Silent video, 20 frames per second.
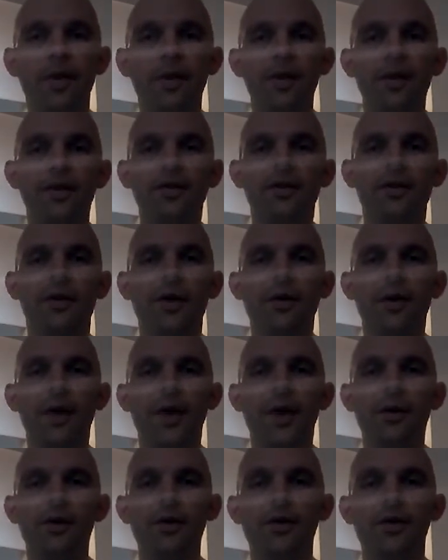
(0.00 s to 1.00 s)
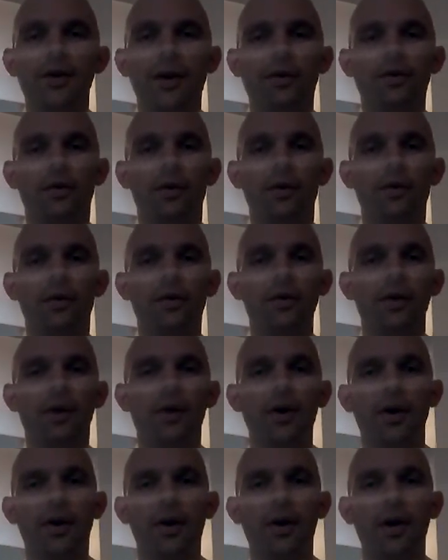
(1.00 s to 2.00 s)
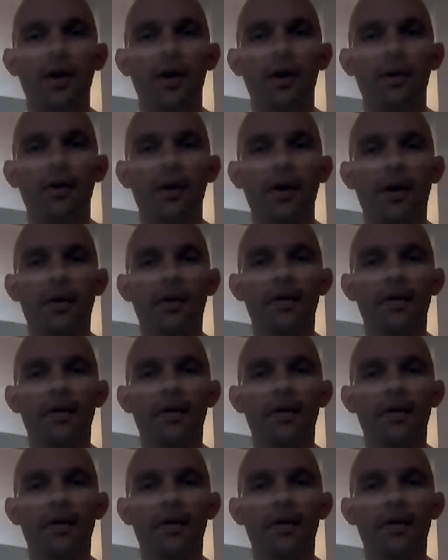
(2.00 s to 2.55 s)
This is called the Hindu shuffle. Now